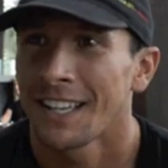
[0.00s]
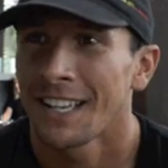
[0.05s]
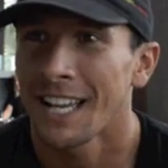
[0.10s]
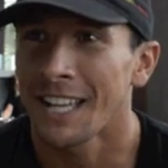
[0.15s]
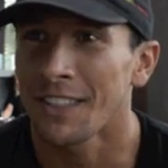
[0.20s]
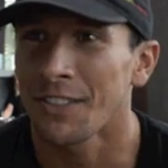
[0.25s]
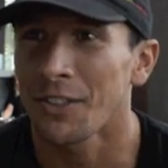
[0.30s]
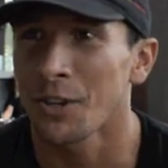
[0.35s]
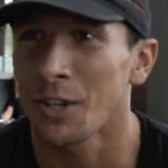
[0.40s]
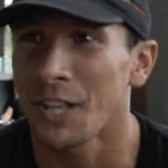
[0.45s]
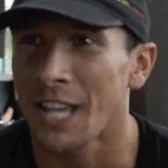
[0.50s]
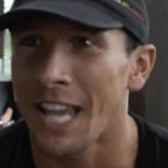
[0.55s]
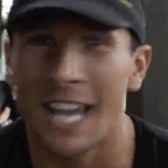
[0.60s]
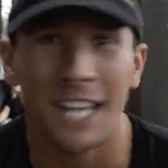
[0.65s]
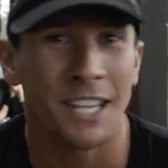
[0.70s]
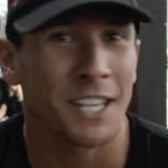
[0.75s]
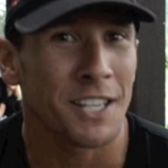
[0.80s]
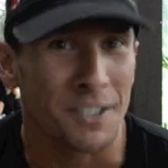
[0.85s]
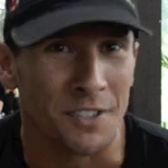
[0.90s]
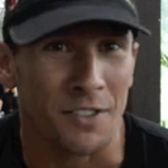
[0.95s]
at
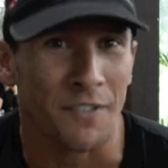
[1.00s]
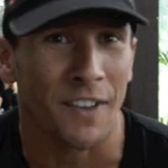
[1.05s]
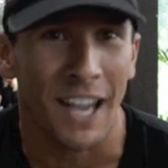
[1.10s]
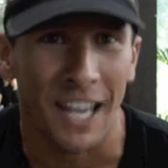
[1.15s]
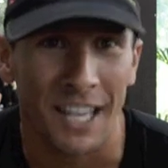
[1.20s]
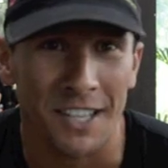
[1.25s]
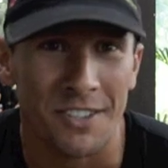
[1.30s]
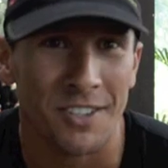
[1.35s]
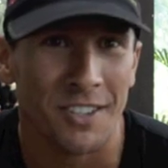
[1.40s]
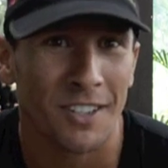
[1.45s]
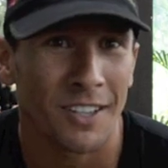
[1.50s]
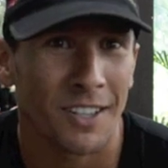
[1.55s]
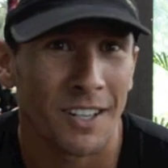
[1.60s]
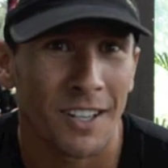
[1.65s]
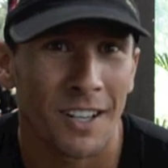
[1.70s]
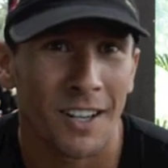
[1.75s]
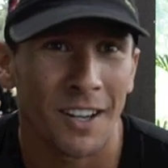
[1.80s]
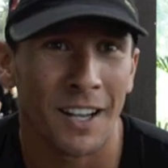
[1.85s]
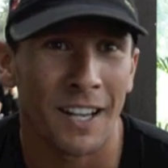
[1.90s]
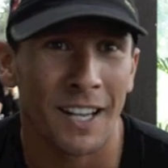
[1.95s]
38 years of age,
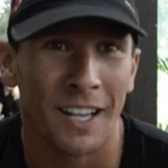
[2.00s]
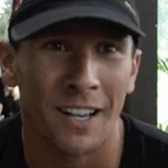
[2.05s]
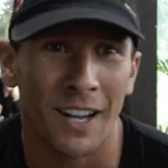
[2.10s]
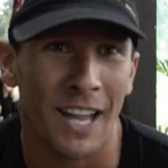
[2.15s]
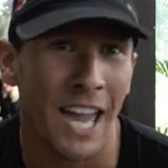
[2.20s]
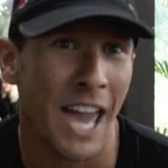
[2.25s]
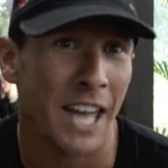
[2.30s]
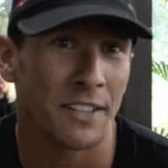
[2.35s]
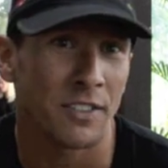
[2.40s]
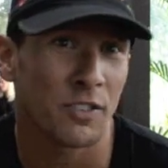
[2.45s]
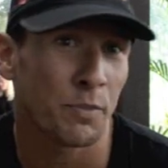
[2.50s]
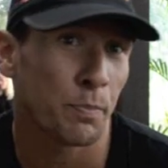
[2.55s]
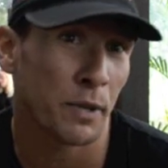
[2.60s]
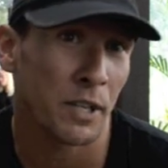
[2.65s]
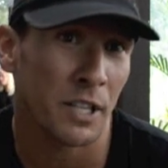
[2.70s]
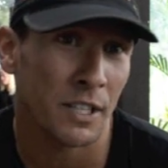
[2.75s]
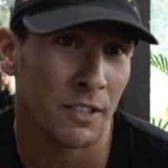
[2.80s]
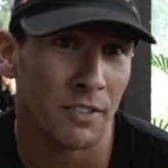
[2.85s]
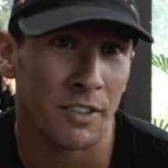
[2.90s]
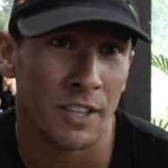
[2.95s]
I added
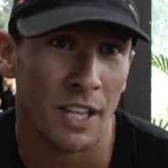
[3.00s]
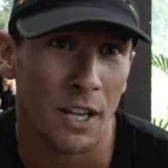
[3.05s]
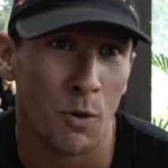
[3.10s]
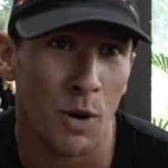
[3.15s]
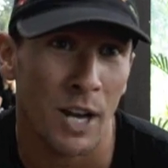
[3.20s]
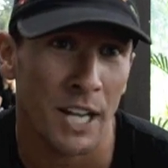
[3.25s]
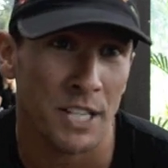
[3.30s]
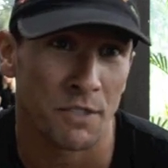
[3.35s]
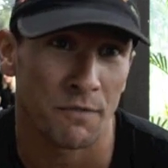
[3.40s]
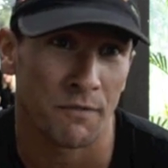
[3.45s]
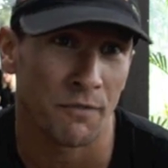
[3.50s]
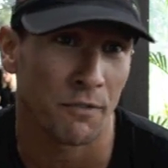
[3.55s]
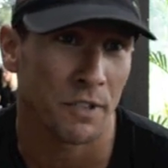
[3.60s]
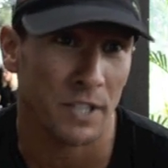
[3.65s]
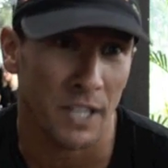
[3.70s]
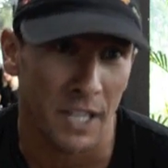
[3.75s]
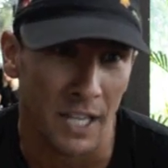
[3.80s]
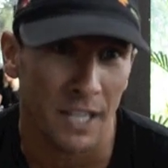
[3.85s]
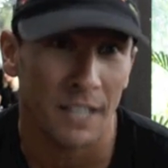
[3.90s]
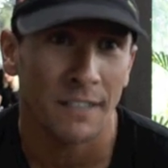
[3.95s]
speed to the equation for
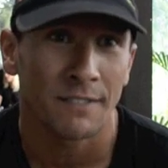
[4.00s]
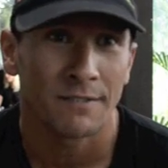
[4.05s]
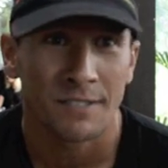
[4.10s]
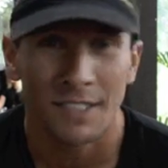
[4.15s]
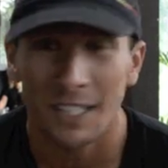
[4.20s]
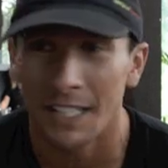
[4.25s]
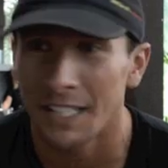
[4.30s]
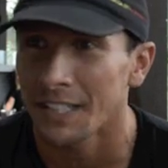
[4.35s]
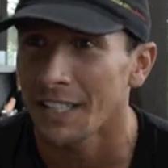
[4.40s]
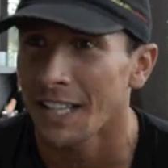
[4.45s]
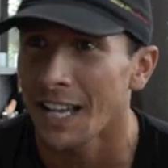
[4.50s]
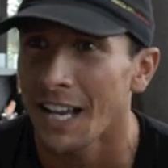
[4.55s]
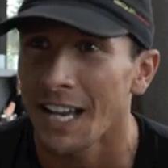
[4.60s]
a year, and